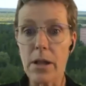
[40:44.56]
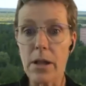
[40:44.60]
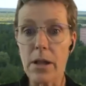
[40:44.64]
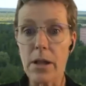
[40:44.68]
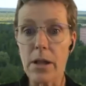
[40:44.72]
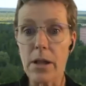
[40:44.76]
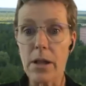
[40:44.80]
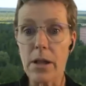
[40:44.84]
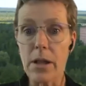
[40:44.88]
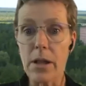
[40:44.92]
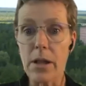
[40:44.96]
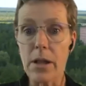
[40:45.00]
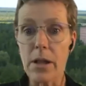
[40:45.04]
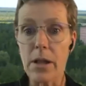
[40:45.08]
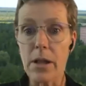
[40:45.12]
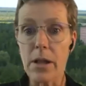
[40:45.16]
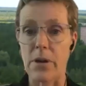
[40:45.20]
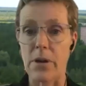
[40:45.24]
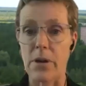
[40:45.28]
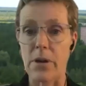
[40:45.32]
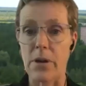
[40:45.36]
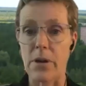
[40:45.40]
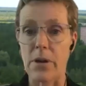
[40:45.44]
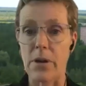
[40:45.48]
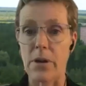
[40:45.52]

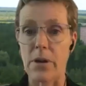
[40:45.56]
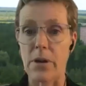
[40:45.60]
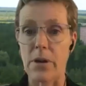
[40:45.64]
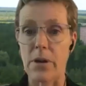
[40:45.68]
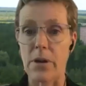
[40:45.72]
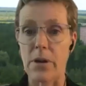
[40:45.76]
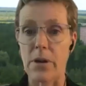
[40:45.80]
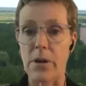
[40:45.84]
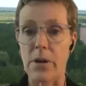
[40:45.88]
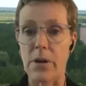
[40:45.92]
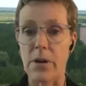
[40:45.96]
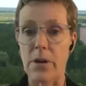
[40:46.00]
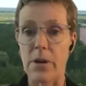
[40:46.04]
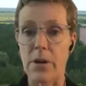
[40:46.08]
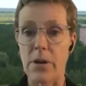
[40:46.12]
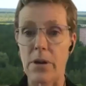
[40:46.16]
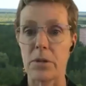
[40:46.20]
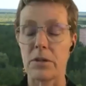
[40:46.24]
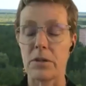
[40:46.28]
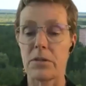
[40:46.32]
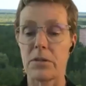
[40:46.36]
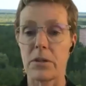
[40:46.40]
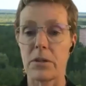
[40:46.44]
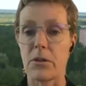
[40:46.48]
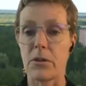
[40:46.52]
radioactive
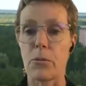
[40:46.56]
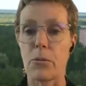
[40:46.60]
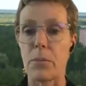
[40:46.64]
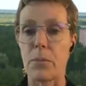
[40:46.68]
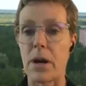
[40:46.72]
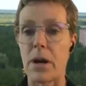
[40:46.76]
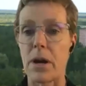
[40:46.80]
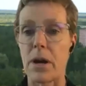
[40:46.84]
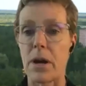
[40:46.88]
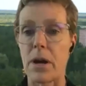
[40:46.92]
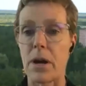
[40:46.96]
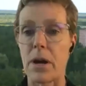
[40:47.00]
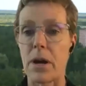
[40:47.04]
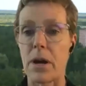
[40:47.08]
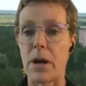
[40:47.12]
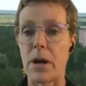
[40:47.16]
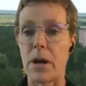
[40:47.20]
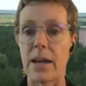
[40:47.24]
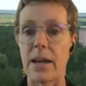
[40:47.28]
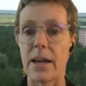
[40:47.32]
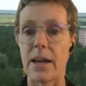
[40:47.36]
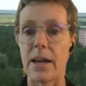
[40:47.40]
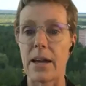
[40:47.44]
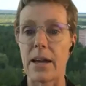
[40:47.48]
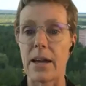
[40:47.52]
contaminants in our bodies,
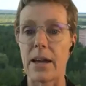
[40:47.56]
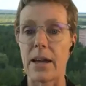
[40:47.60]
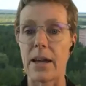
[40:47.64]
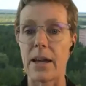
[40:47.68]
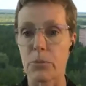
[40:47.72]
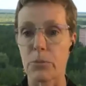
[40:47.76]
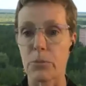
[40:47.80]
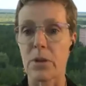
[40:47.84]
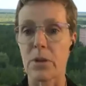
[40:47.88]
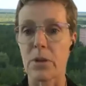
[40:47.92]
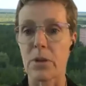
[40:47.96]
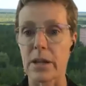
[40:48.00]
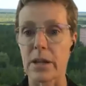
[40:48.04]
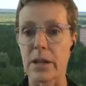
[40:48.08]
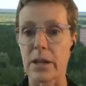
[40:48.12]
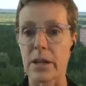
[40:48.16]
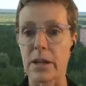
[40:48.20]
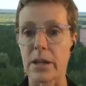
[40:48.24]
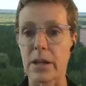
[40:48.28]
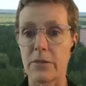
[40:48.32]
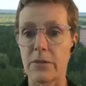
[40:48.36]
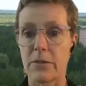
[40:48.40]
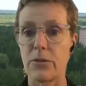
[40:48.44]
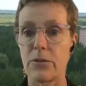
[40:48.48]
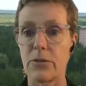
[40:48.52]
and that is from the
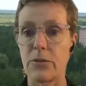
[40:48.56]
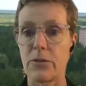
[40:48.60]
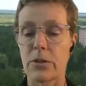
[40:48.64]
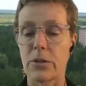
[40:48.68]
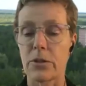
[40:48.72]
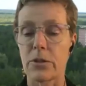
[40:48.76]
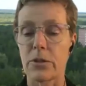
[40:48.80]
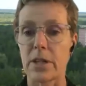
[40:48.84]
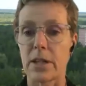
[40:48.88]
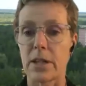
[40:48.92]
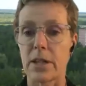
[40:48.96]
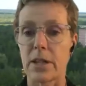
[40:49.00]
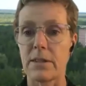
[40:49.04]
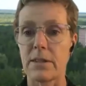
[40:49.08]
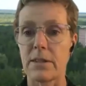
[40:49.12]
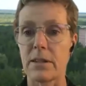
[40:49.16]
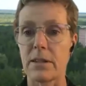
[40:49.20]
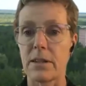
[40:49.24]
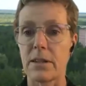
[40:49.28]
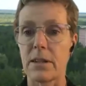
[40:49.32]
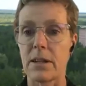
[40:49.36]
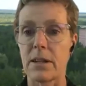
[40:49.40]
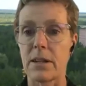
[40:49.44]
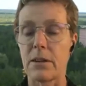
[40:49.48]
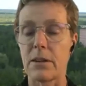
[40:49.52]
legacy of nuclear testing.
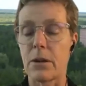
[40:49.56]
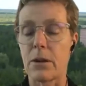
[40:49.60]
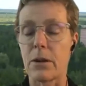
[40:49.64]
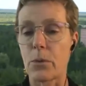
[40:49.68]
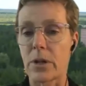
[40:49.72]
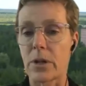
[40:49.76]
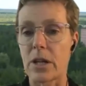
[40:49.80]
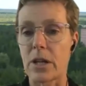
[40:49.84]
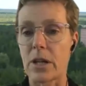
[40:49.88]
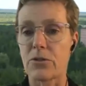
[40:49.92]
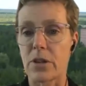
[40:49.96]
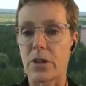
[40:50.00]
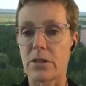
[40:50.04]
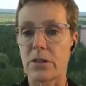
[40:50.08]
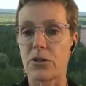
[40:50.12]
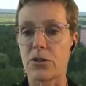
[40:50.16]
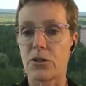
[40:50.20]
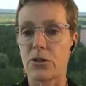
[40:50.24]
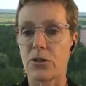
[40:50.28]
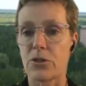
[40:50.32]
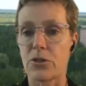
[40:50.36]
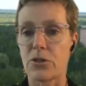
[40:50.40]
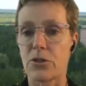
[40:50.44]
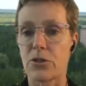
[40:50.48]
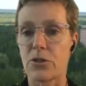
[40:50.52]
And what I tried to
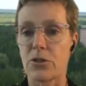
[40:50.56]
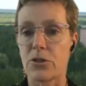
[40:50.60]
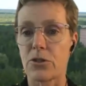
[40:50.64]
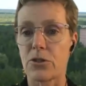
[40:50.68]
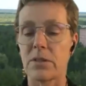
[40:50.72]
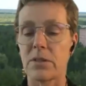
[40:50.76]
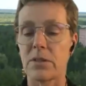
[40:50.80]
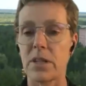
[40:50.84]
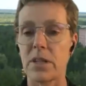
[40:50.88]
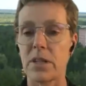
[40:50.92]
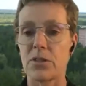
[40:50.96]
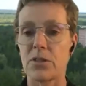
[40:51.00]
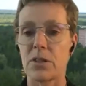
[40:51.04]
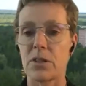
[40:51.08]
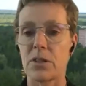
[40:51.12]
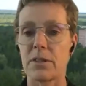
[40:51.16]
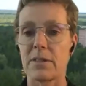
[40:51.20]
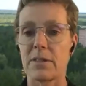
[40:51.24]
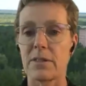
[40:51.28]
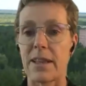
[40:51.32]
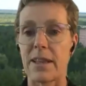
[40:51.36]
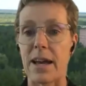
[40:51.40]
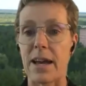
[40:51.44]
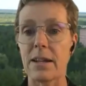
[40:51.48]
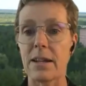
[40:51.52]
show in my presentation is
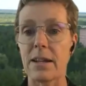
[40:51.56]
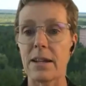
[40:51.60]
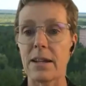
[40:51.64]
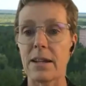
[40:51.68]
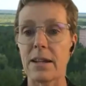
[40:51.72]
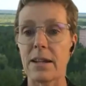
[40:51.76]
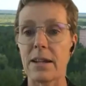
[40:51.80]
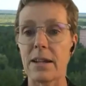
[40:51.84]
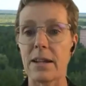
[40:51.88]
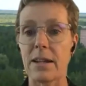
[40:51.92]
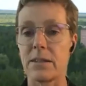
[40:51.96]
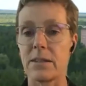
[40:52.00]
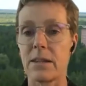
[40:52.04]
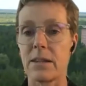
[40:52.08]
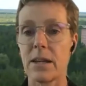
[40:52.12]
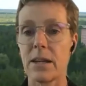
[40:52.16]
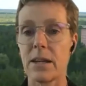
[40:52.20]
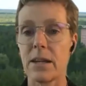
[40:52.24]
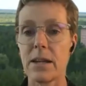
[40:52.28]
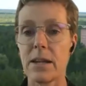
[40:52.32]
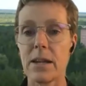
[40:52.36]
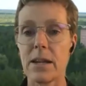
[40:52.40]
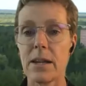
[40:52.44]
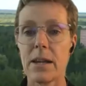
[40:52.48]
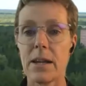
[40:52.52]
that legacy
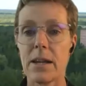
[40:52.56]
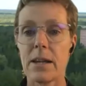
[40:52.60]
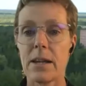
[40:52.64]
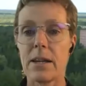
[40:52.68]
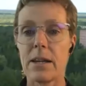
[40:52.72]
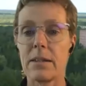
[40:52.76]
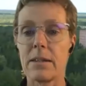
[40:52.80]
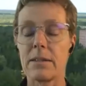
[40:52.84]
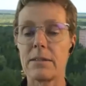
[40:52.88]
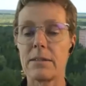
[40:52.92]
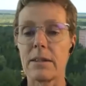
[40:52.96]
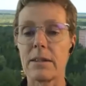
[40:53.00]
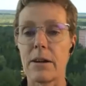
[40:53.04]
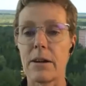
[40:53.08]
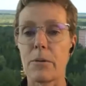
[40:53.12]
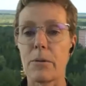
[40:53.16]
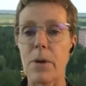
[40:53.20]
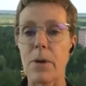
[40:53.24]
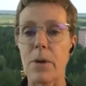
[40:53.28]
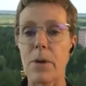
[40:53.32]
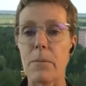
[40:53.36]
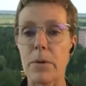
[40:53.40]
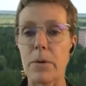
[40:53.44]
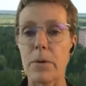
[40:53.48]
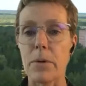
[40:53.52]
is
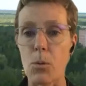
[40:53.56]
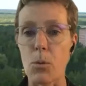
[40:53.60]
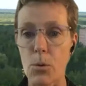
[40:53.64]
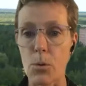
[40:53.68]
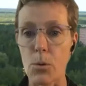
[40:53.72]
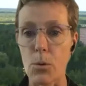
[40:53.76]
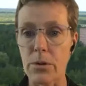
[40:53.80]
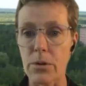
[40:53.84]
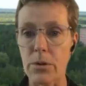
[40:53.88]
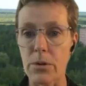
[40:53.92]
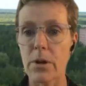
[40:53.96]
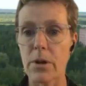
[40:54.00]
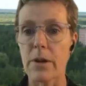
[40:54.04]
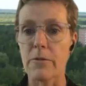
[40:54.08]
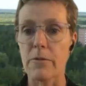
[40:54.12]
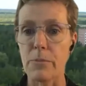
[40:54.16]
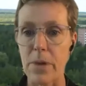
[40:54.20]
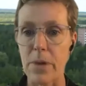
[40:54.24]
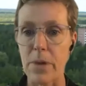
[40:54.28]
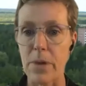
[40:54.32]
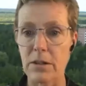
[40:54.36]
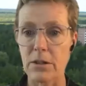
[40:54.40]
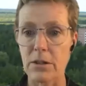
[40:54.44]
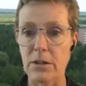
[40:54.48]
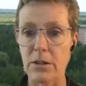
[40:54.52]
an order of
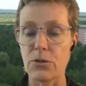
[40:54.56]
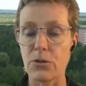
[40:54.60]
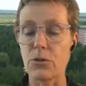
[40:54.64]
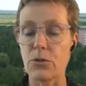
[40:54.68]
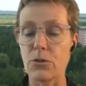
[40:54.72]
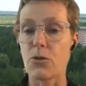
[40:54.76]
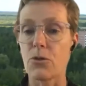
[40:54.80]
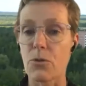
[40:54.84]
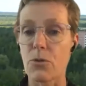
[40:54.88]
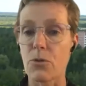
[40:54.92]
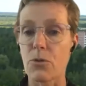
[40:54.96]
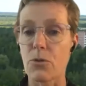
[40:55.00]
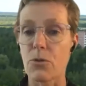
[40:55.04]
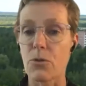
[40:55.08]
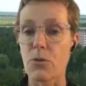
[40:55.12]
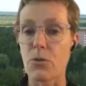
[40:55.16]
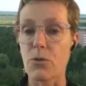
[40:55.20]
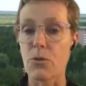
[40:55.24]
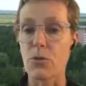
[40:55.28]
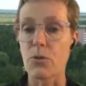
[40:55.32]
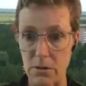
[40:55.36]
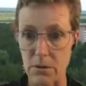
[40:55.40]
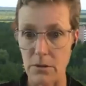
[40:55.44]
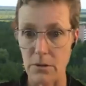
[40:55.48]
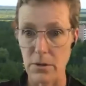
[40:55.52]
magnitude
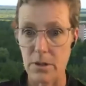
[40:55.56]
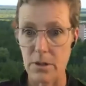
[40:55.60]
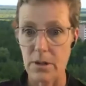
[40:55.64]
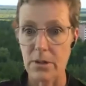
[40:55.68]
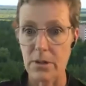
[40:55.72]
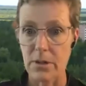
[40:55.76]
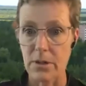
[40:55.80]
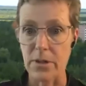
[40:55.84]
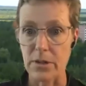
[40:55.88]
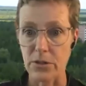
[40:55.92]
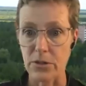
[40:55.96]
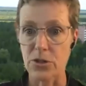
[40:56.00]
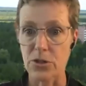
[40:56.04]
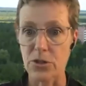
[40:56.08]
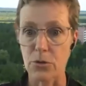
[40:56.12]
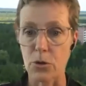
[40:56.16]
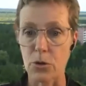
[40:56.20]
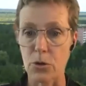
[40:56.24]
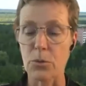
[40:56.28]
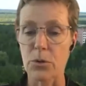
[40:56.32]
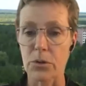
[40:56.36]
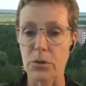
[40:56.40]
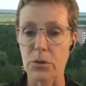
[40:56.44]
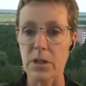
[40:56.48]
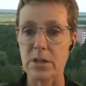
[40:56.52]
greater than
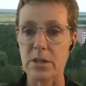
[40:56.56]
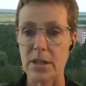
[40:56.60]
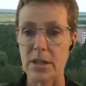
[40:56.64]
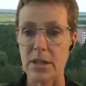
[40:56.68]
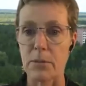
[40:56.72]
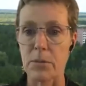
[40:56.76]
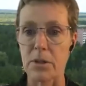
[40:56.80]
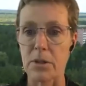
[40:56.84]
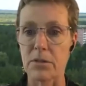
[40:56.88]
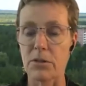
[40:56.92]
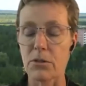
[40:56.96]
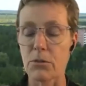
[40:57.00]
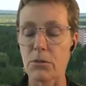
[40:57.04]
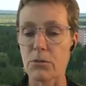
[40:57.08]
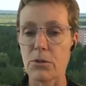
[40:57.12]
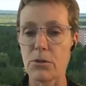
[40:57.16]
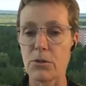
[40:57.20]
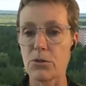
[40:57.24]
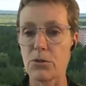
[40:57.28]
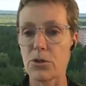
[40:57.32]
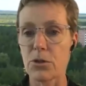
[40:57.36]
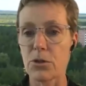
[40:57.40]
Chernobyl contaminants. So you should